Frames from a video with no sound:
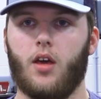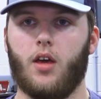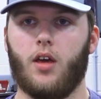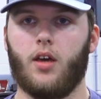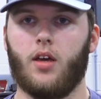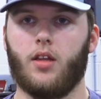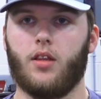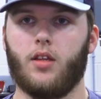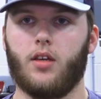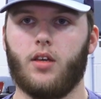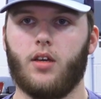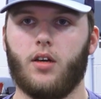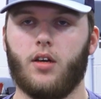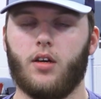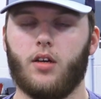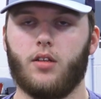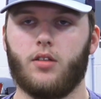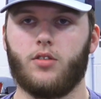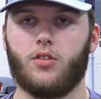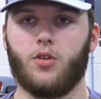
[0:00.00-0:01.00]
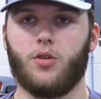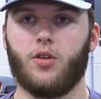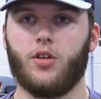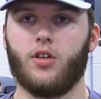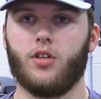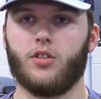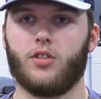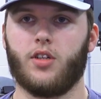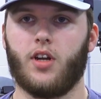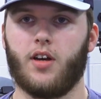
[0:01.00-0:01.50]
and the 2
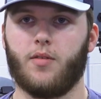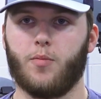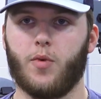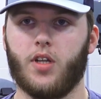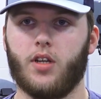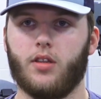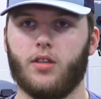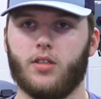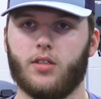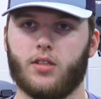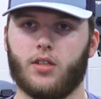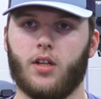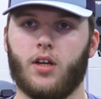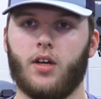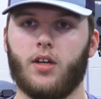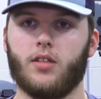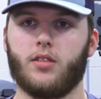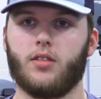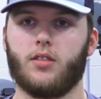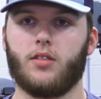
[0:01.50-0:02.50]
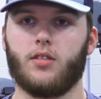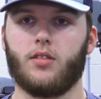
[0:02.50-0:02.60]
years that I've been in this class.